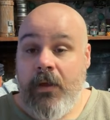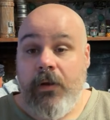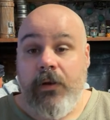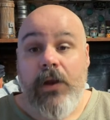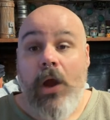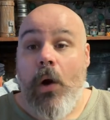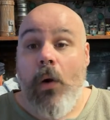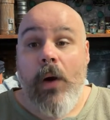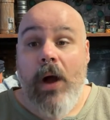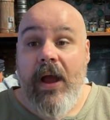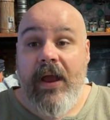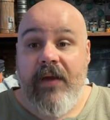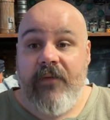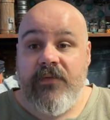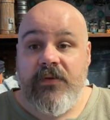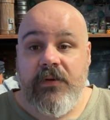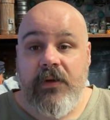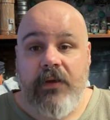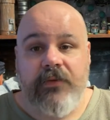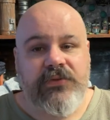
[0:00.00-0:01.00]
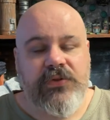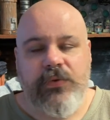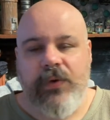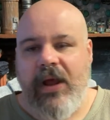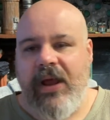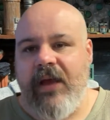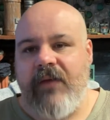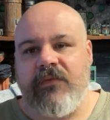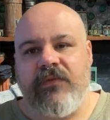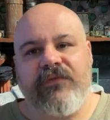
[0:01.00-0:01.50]
No, I haven't, dude, I
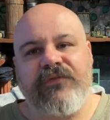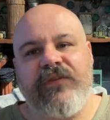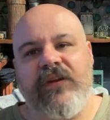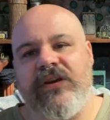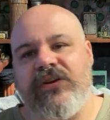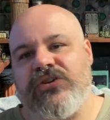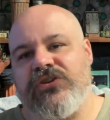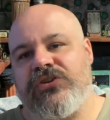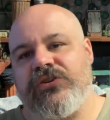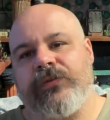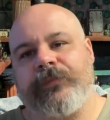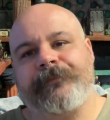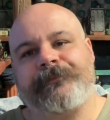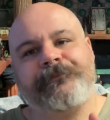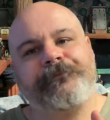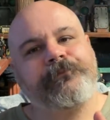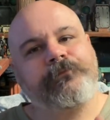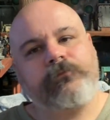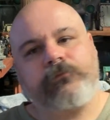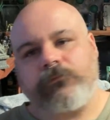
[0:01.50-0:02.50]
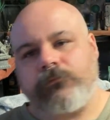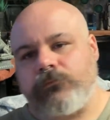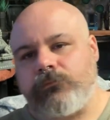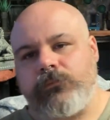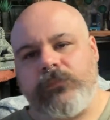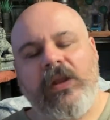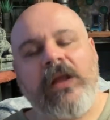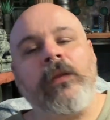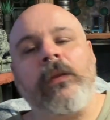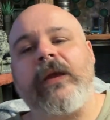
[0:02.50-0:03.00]
haven't finished.
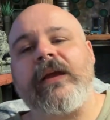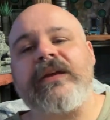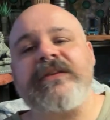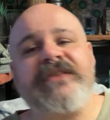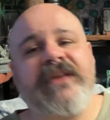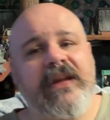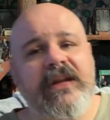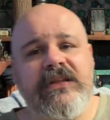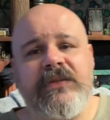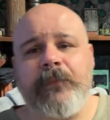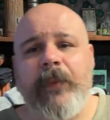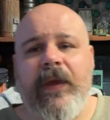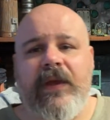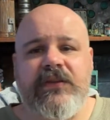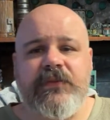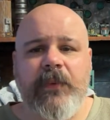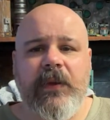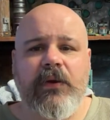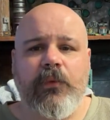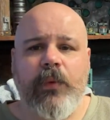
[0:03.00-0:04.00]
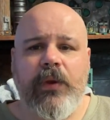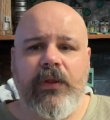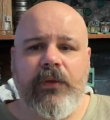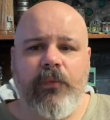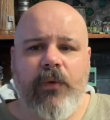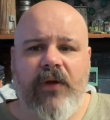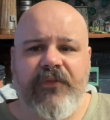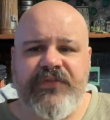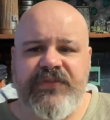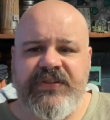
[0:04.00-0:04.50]
Like I said, it's been a really
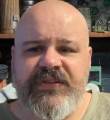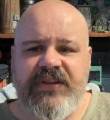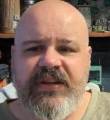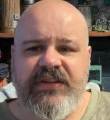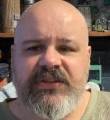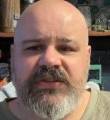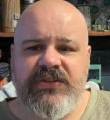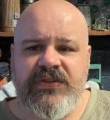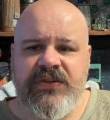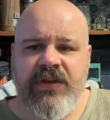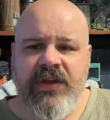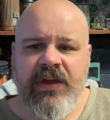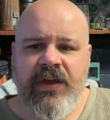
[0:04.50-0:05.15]
rough 6